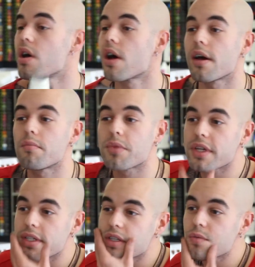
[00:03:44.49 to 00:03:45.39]
And
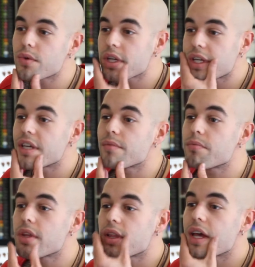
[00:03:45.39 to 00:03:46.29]
because I want to keep
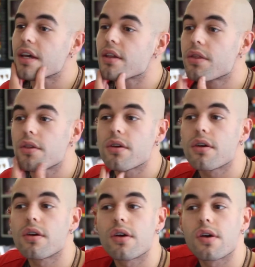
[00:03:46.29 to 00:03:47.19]
the length
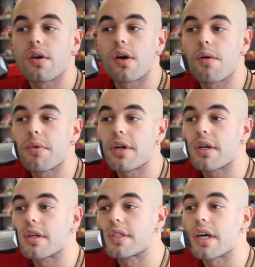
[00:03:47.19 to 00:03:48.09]
a
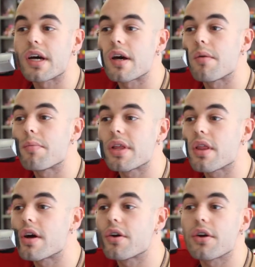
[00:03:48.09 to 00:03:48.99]
bit
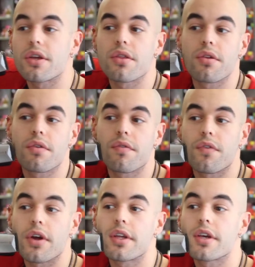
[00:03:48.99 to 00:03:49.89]
longer in the
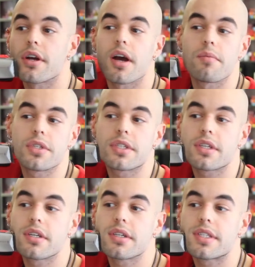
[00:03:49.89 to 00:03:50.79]
front here, I'm just
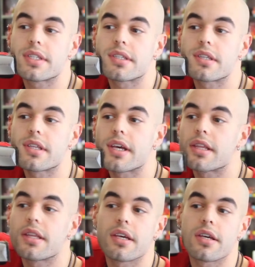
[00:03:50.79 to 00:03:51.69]
gonna
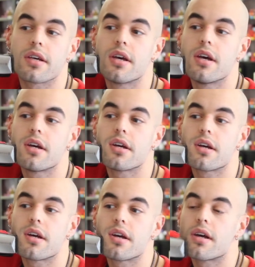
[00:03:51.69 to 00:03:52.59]
slightly,
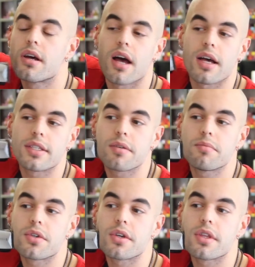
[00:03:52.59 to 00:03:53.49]
as I'm
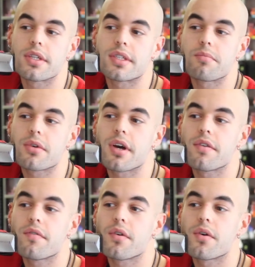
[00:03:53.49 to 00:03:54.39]
doing this, I'm kind
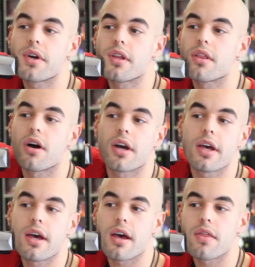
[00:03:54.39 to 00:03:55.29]
of going along
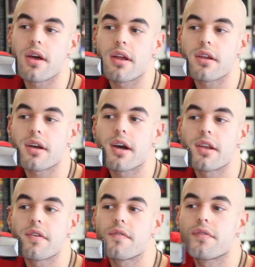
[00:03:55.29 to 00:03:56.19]
it and then
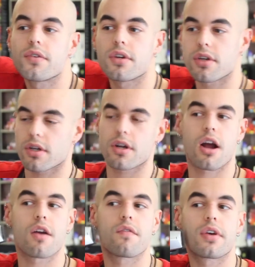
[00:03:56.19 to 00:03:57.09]
kind of
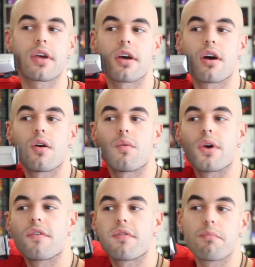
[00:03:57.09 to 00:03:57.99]
carving it
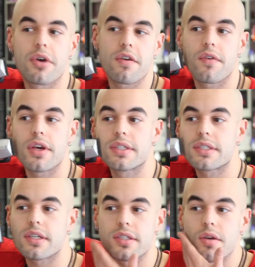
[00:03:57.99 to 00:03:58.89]
away from my face,
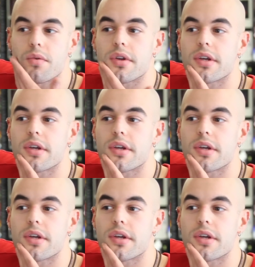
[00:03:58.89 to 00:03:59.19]
because I want to